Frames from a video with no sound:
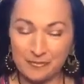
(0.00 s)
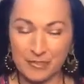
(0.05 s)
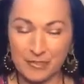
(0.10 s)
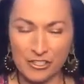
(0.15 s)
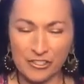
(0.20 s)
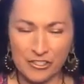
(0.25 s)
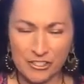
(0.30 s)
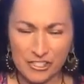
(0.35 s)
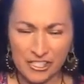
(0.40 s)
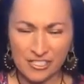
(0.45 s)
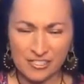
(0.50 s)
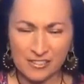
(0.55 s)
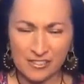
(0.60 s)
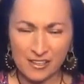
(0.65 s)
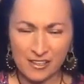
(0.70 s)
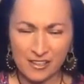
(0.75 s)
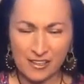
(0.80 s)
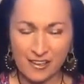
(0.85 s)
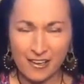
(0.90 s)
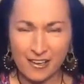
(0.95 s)
She's
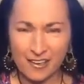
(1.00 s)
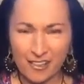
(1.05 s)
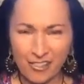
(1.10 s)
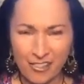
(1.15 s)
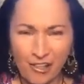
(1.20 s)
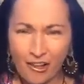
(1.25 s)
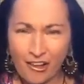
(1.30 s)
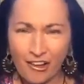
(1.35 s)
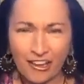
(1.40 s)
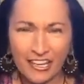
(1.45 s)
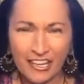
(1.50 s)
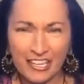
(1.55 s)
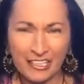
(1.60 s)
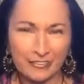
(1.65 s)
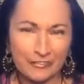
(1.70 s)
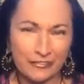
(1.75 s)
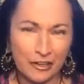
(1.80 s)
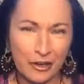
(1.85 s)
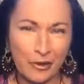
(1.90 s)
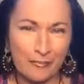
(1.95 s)
clawing at a
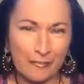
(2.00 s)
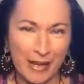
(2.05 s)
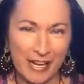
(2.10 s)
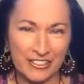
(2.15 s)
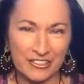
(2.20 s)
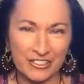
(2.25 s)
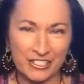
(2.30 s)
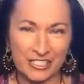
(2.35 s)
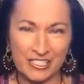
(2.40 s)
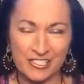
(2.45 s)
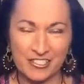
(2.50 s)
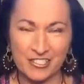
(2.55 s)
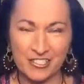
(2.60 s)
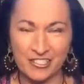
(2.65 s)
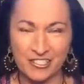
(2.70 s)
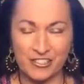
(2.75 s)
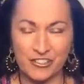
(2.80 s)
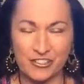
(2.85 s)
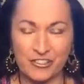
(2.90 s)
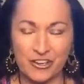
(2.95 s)
foam mattress.
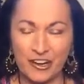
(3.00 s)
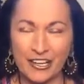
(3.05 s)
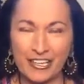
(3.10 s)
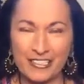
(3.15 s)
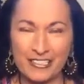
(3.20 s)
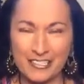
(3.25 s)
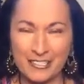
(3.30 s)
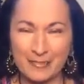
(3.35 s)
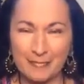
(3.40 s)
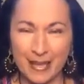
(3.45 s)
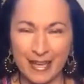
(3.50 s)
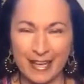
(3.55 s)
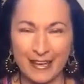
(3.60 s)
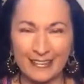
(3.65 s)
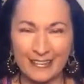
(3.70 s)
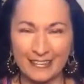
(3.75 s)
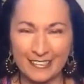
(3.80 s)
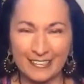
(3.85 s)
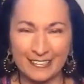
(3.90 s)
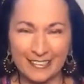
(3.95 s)
She's trying to make a
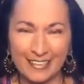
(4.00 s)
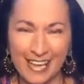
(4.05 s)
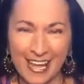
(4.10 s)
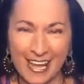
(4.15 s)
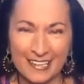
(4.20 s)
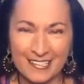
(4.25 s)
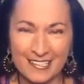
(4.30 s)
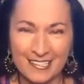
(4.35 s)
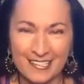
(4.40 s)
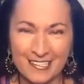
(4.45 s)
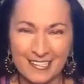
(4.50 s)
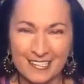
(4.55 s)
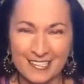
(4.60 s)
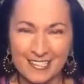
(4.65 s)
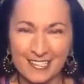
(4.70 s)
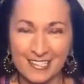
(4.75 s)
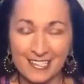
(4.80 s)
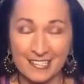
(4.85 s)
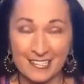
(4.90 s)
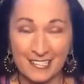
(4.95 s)
little nest
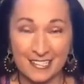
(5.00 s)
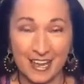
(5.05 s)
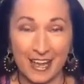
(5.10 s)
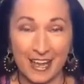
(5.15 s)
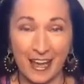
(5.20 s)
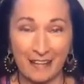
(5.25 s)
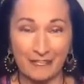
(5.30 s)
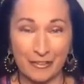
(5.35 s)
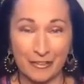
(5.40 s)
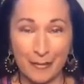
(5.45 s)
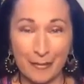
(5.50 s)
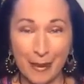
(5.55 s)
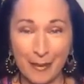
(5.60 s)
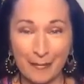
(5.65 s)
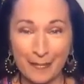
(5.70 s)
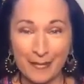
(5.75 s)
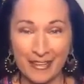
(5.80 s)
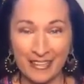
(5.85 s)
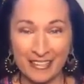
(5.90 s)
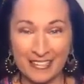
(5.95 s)
to have her
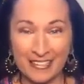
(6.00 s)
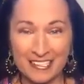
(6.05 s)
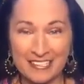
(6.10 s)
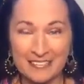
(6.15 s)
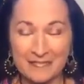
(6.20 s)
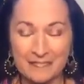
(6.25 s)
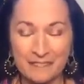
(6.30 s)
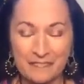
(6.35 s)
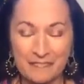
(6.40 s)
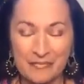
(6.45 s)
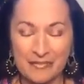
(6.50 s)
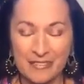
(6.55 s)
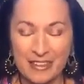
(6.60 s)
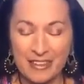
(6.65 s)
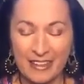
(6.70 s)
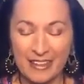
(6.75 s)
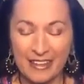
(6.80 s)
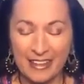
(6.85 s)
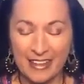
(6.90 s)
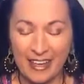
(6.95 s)
puppies."
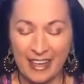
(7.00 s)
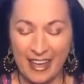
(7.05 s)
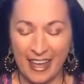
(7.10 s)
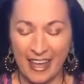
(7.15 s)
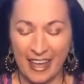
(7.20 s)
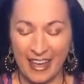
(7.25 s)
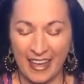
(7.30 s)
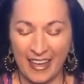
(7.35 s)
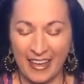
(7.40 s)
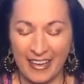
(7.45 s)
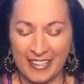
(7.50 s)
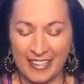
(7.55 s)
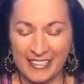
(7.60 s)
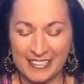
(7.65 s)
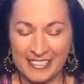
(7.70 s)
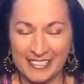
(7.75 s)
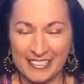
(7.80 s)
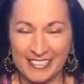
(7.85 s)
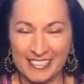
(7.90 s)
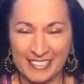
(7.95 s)

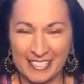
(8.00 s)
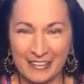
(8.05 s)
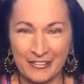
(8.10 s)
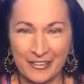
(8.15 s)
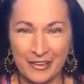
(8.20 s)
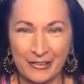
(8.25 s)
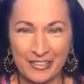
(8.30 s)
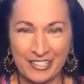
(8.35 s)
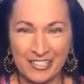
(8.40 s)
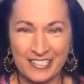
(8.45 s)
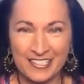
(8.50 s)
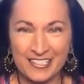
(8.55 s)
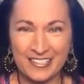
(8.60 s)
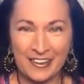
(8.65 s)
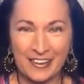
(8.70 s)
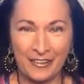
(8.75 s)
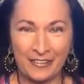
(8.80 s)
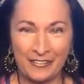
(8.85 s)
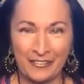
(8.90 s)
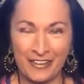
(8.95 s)
And of course,
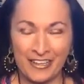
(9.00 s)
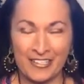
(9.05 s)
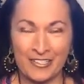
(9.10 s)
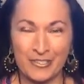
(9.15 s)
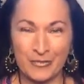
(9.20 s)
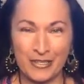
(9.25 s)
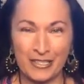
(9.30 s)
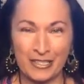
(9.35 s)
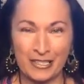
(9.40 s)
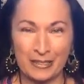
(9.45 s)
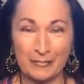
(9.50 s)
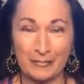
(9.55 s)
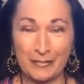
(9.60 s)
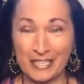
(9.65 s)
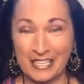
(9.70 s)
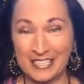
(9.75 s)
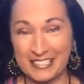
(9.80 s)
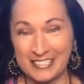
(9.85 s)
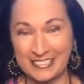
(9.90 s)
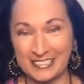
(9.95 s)
all of us were
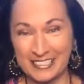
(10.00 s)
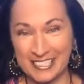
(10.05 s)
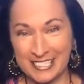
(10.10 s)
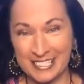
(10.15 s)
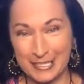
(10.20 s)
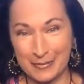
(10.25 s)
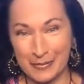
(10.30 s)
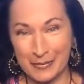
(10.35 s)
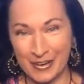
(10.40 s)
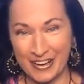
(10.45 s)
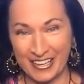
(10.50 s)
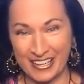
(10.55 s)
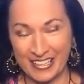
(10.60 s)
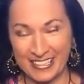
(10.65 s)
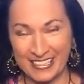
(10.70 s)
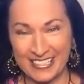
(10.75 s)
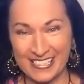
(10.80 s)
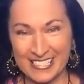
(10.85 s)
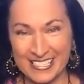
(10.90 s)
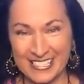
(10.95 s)
pleasantly
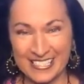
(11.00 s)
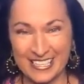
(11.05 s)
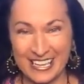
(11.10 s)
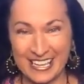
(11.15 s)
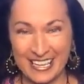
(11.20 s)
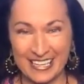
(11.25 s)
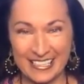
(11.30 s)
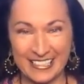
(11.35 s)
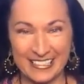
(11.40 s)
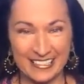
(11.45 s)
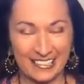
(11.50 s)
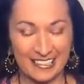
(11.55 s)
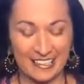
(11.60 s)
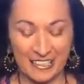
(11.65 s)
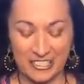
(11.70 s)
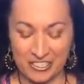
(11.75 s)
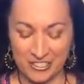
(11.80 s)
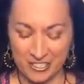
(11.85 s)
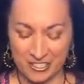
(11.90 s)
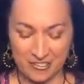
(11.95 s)
surprised. And I
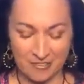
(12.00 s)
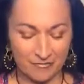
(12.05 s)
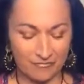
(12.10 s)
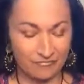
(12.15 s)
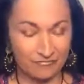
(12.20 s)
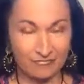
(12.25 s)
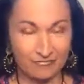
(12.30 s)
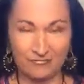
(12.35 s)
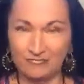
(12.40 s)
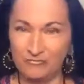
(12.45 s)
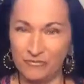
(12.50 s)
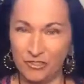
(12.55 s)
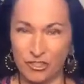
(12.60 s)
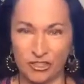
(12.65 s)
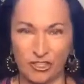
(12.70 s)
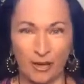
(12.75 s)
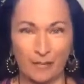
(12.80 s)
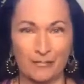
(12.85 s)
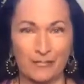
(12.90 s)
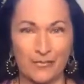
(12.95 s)
just
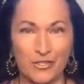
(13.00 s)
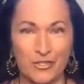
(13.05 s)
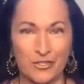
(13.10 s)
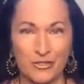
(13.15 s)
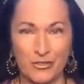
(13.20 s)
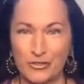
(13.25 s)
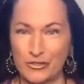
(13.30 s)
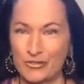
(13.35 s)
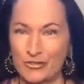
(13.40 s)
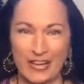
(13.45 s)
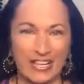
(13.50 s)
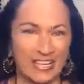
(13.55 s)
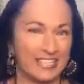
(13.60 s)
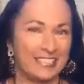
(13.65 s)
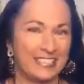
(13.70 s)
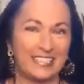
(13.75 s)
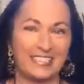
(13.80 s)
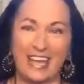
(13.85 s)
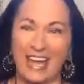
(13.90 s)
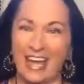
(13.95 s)
jumped
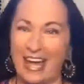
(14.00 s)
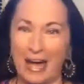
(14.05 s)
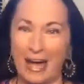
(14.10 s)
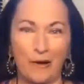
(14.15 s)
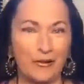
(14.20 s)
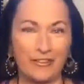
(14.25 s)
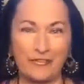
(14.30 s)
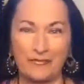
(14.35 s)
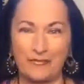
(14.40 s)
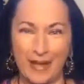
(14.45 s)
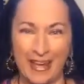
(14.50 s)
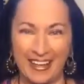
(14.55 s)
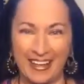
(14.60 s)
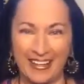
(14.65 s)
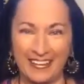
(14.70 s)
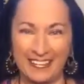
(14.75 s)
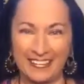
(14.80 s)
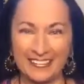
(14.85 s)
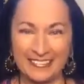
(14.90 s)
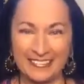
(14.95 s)
straight out of bed,